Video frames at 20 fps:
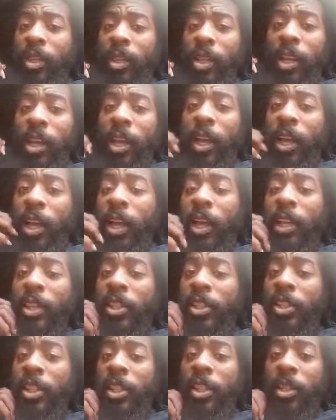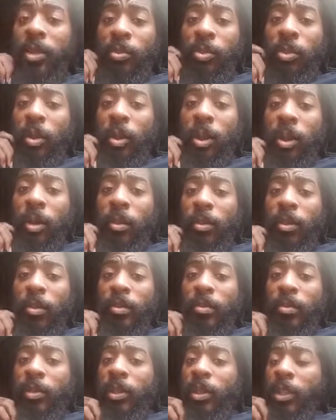hygiene
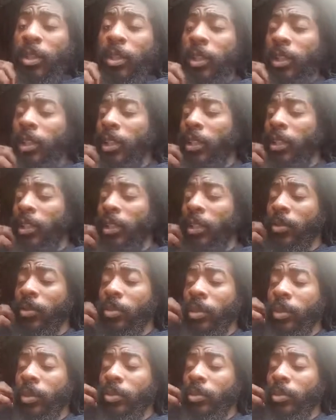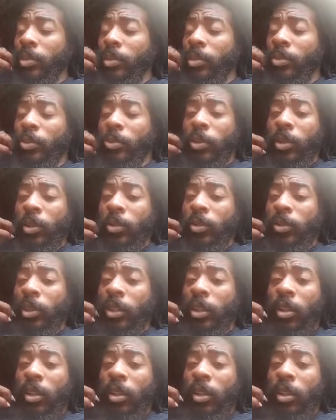problem, then people, you feel me,